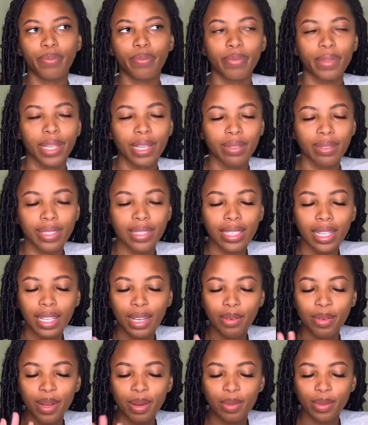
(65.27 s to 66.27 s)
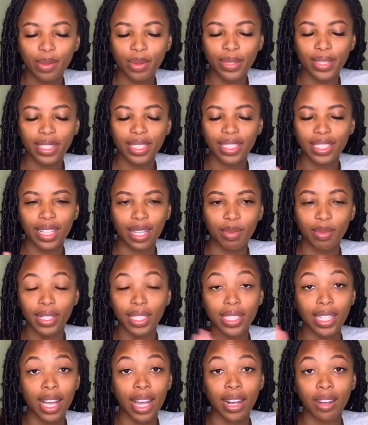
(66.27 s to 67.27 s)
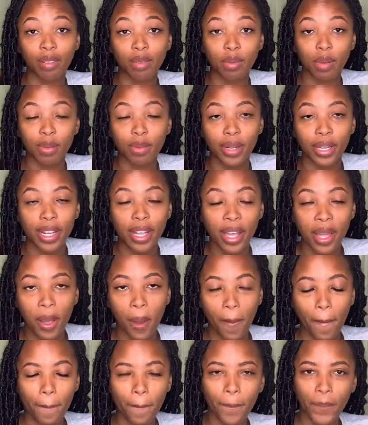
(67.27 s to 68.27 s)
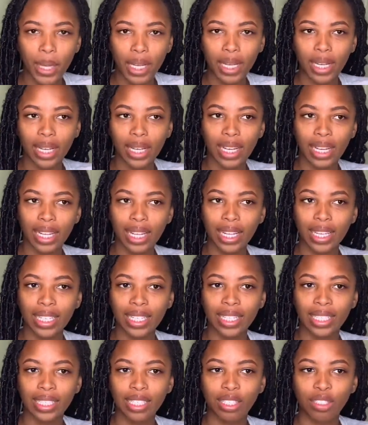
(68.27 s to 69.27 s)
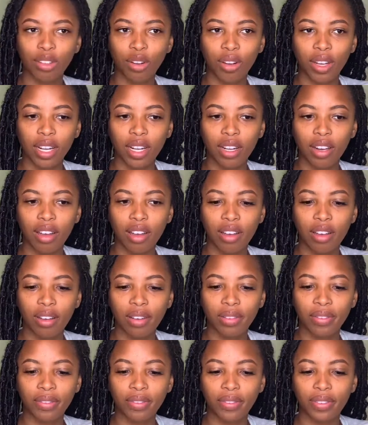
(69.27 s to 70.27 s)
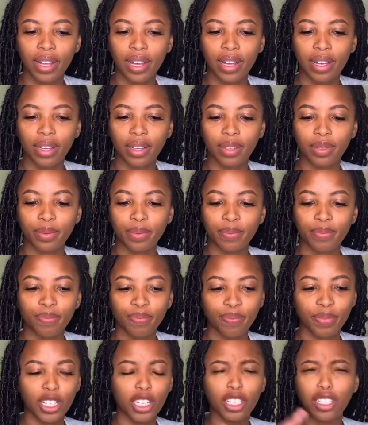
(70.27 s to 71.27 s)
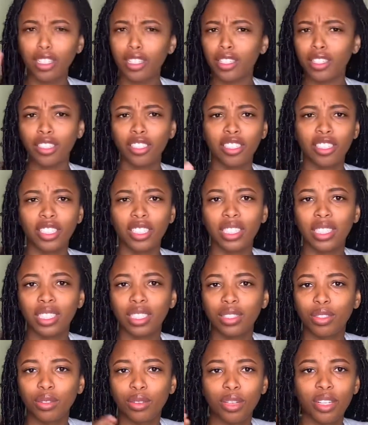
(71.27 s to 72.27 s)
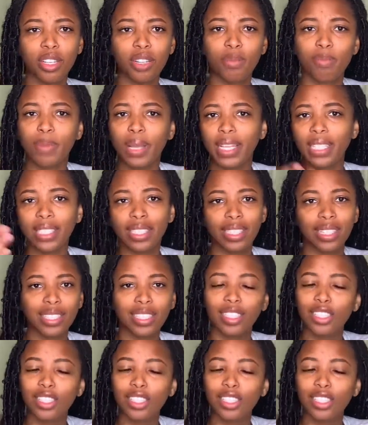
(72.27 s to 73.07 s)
It was anywhere between 6 to 8 weeks. I don't remember. But it started off, you're just doing your basics.